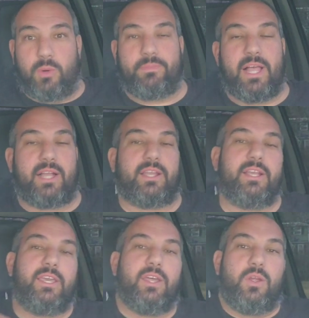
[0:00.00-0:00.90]
block,
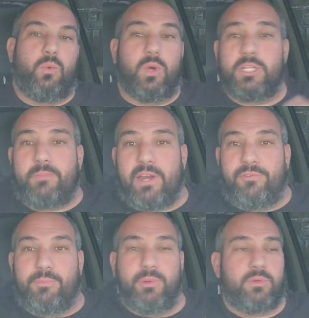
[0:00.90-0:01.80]
what is better
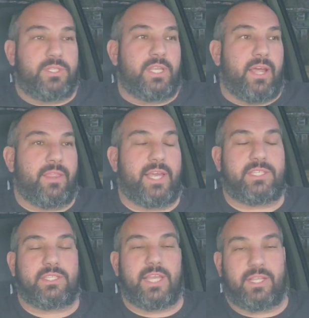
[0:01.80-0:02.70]
for boost? Now,
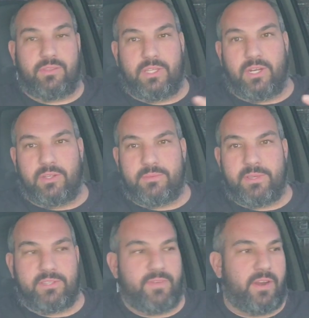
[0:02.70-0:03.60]
that's that, you know, to
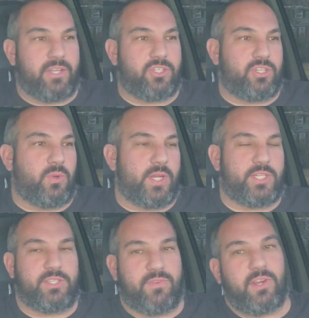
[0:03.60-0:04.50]
me, it's a very interesting
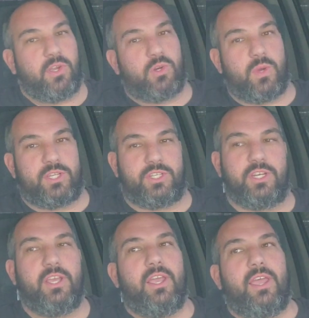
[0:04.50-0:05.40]
question. It's a very good
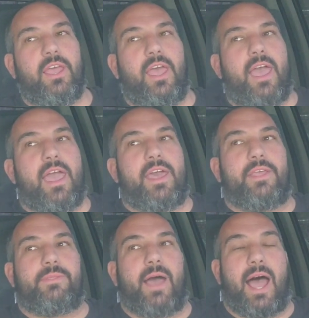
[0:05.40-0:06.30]
question.
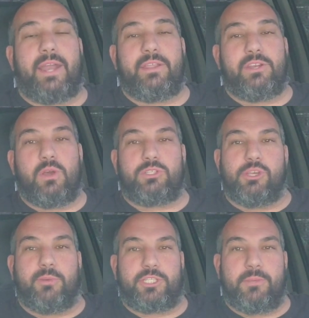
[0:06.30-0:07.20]
And I didn't know
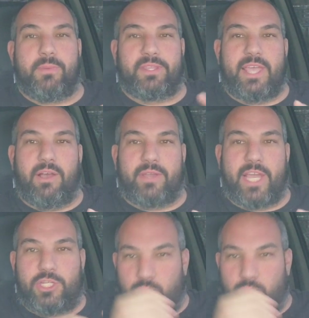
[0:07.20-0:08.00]
so much about the Hellcat